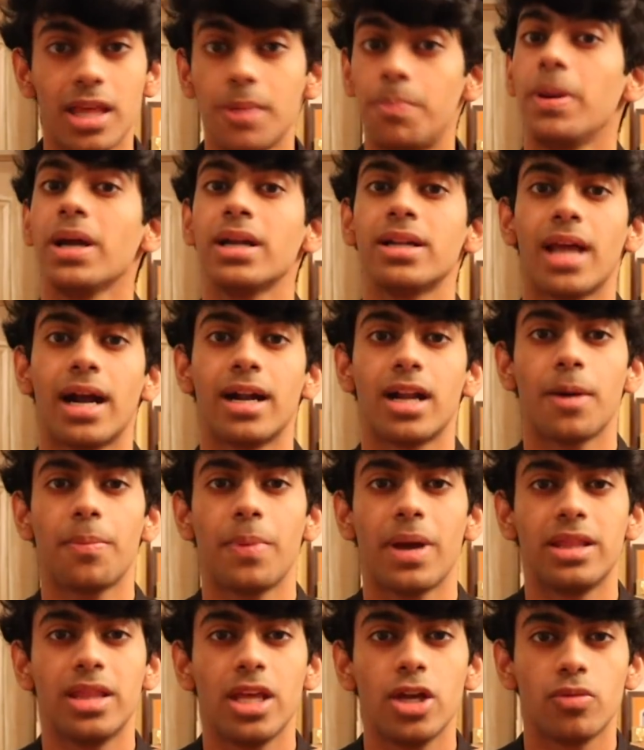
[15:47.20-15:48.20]
They picked that up
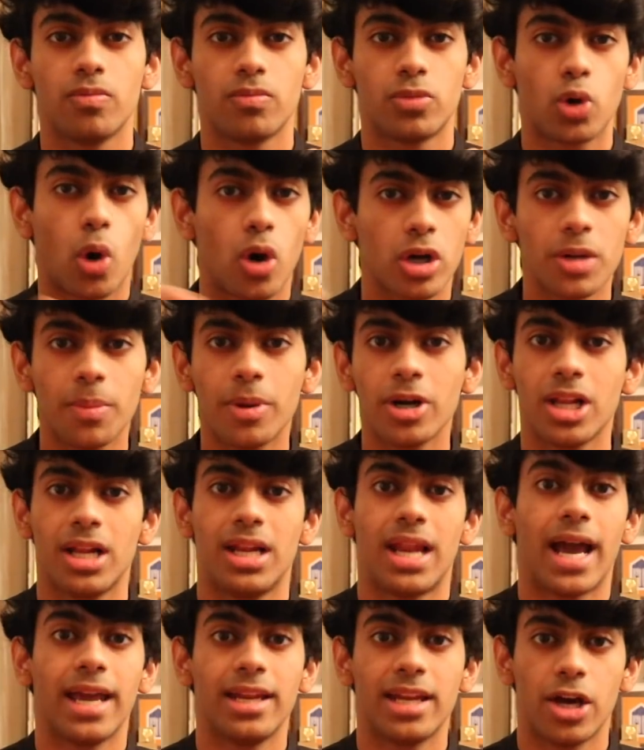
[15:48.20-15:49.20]
and they talked about a
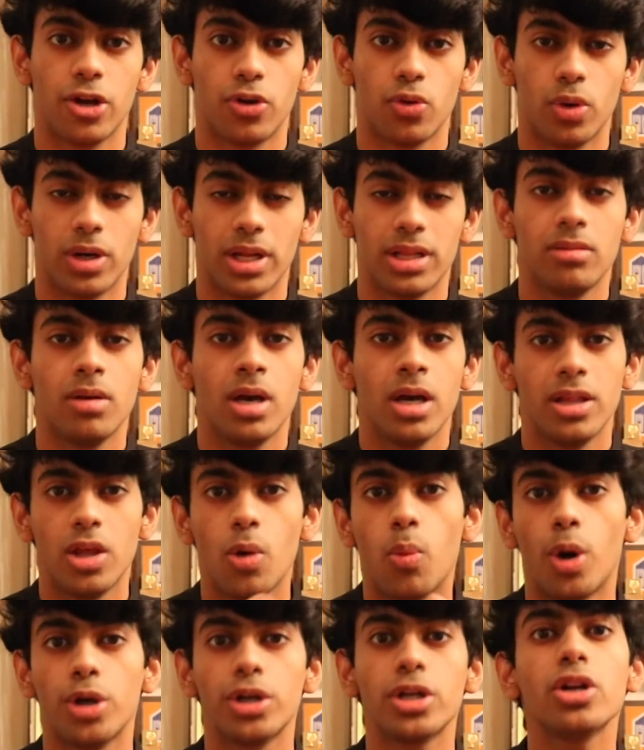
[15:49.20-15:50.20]
line I wrote, and they
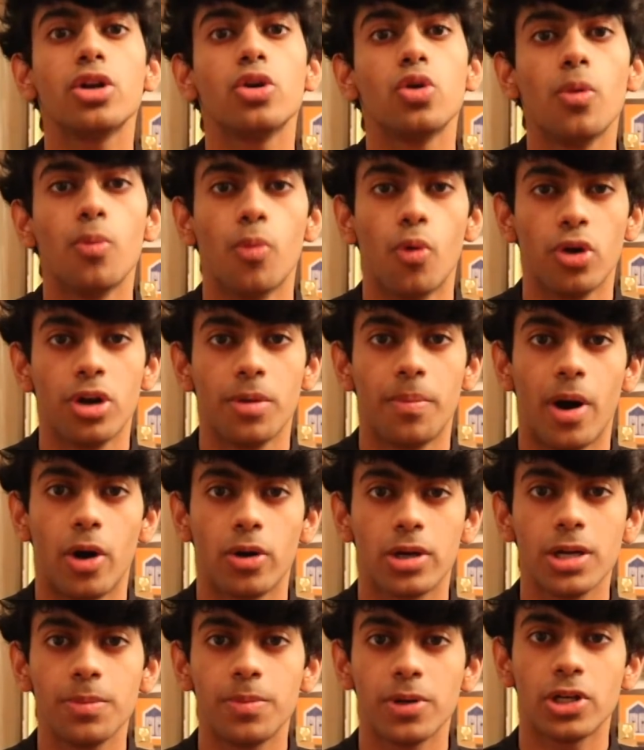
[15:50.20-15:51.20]
wanted to know more
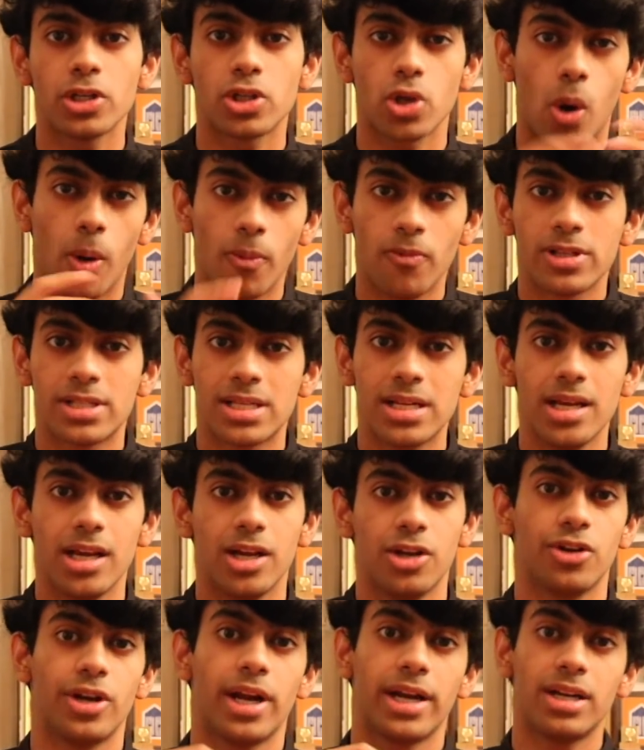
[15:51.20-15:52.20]
about it because obviously
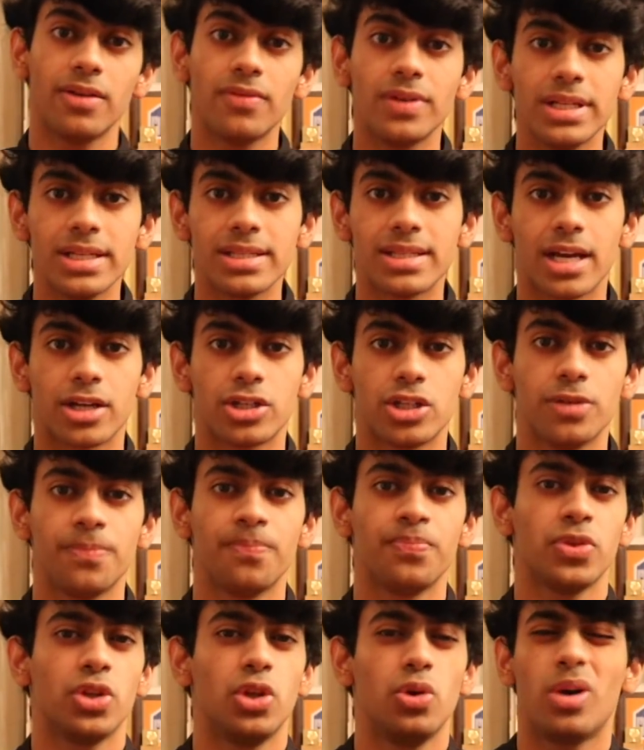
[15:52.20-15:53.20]
in your activities
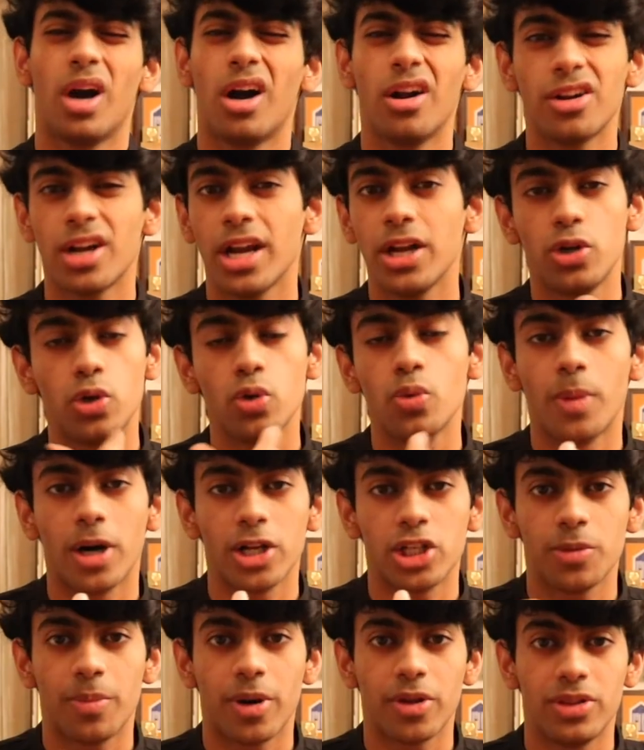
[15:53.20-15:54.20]
section, you can't write too
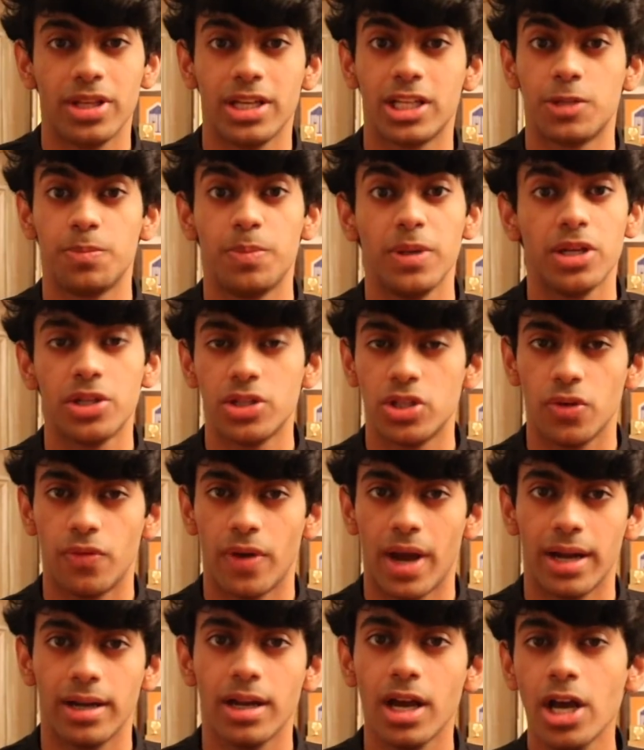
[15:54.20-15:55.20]
much about the experience you've
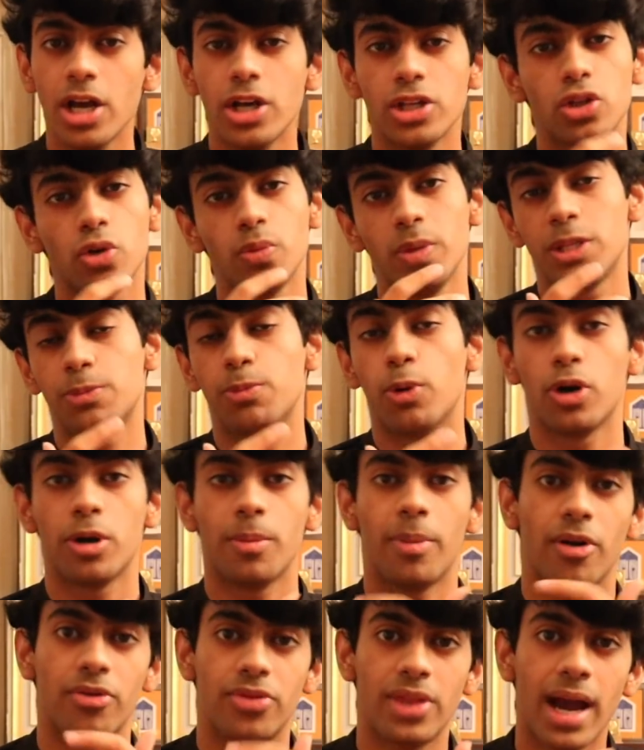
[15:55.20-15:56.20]
had. So we spoke
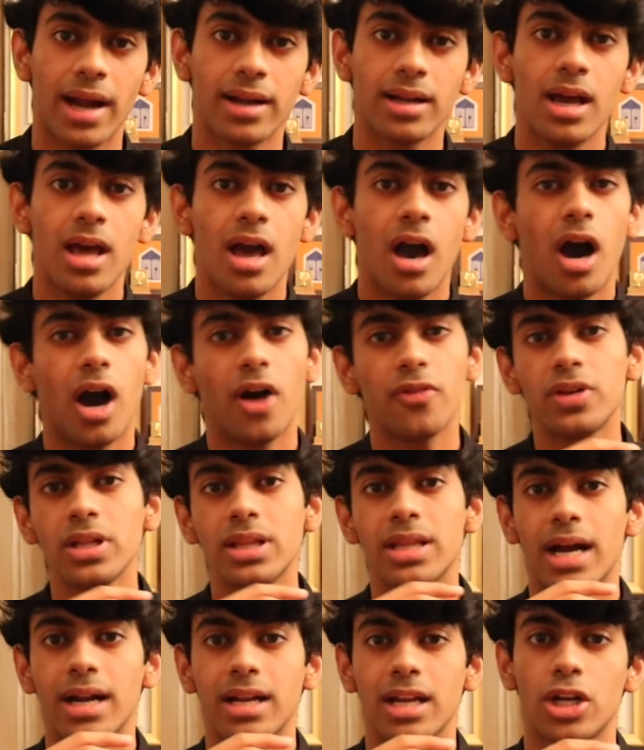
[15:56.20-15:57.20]
about that. After
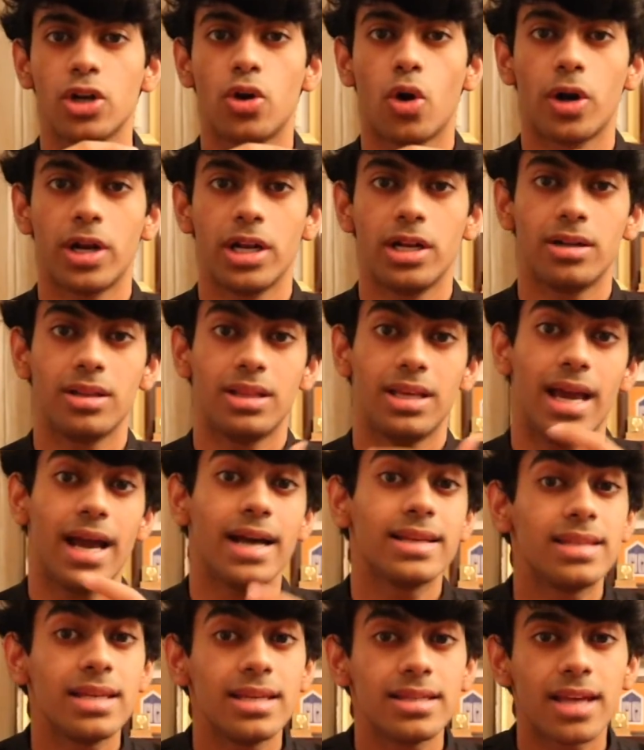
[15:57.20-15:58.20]
that, it got into the
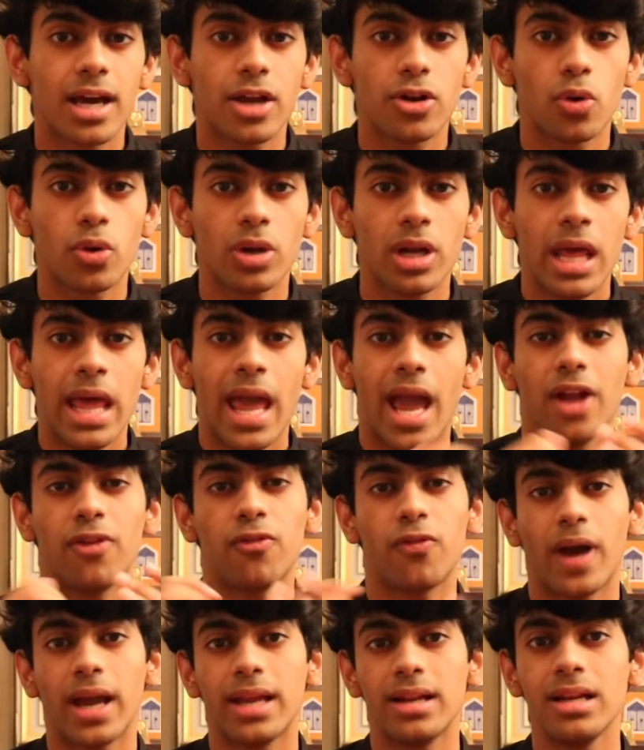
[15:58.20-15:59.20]
essays I wrote,
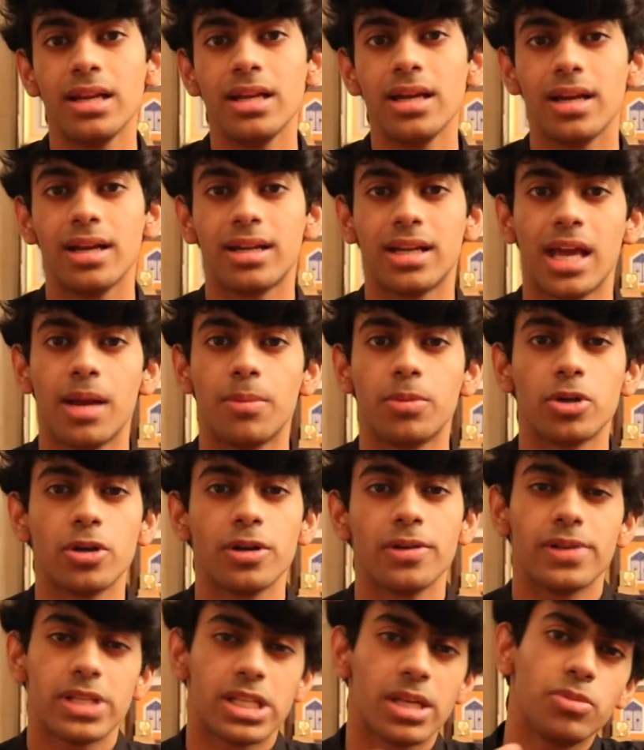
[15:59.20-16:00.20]
and finally, it came
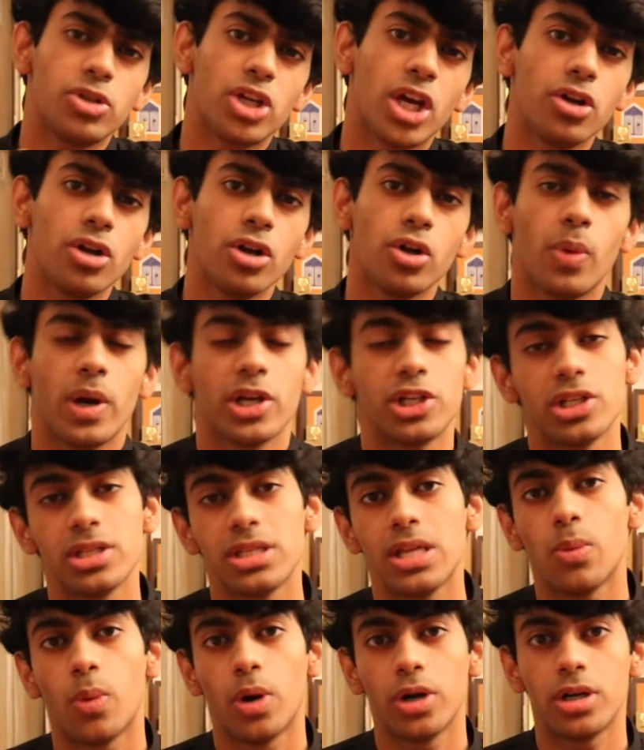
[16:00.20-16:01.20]
to some general
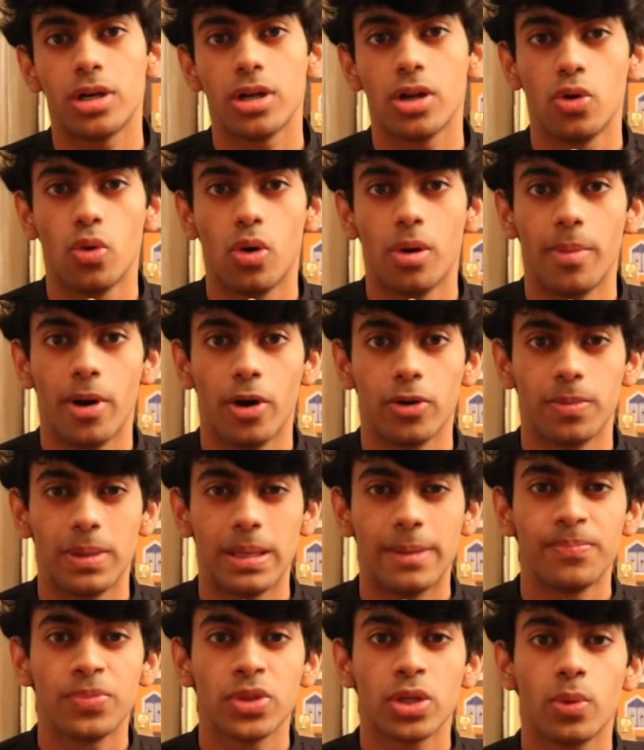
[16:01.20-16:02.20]
questions they wanted to know about
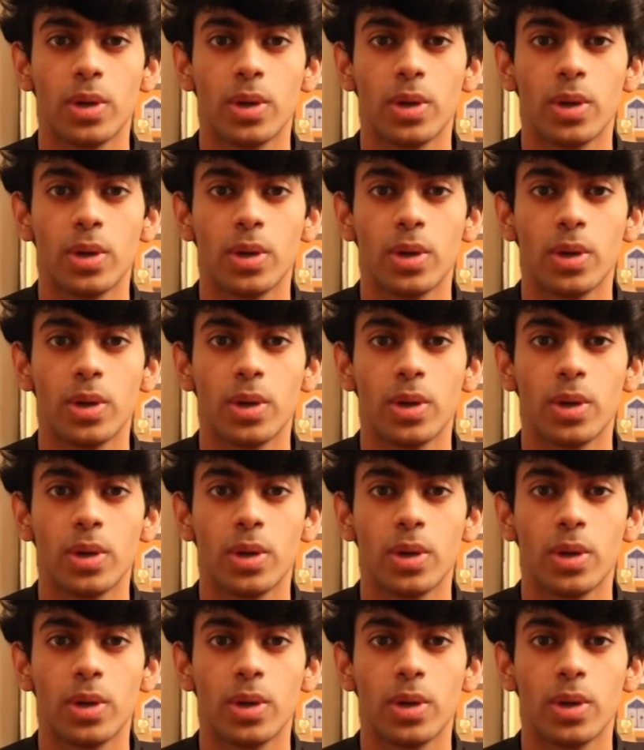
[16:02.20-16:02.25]
me.